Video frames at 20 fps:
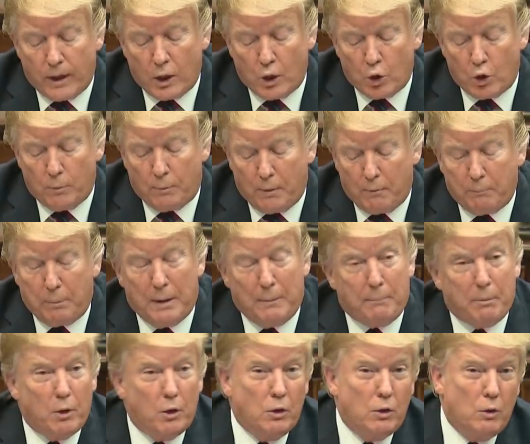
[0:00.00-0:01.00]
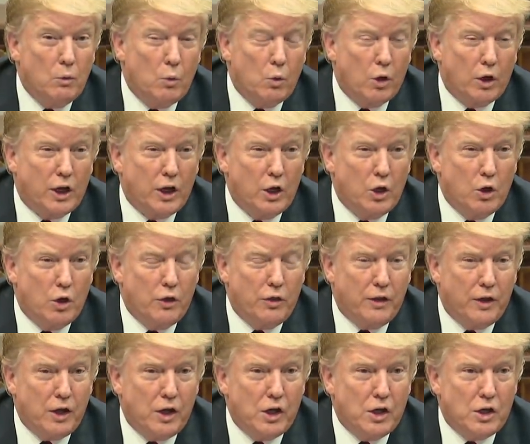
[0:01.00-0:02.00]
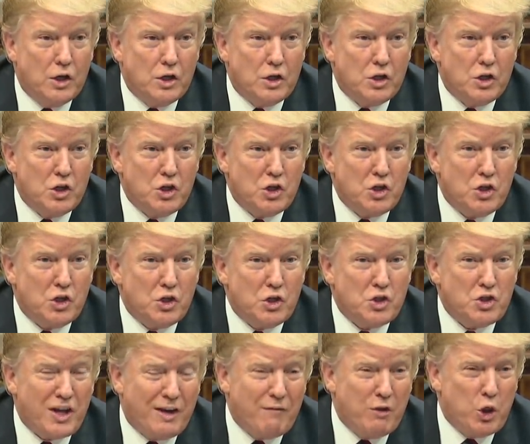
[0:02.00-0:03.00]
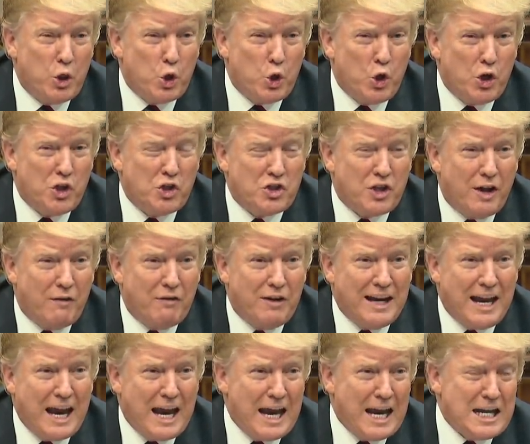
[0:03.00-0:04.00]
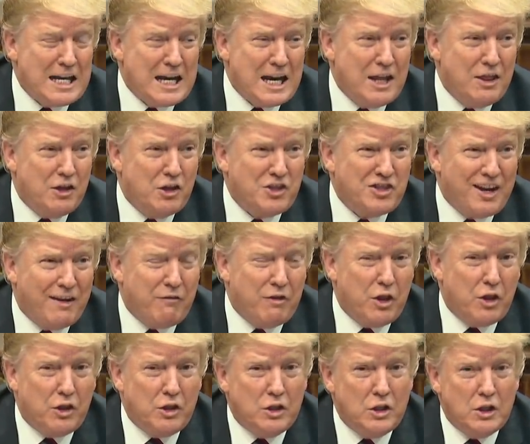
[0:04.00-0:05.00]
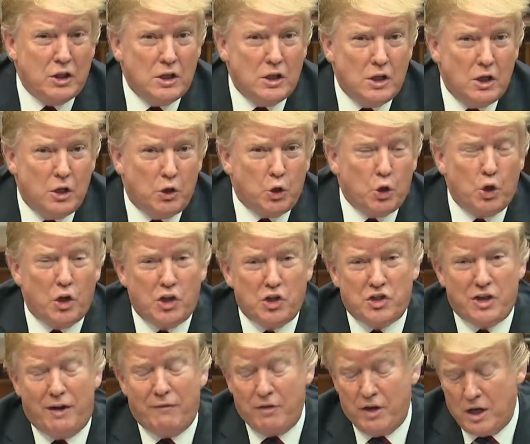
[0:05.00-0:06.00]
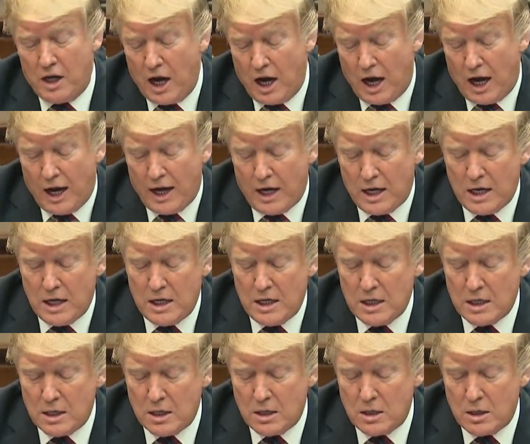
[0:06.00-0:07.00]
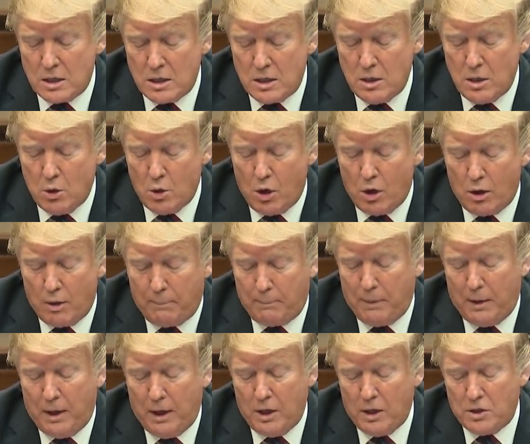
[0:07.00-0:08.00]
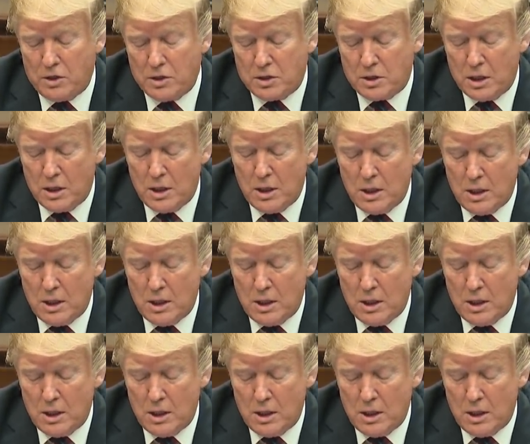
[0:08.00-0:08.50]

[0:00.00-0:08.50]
group of people working on the 737-8 and the 737-9 new airplanes.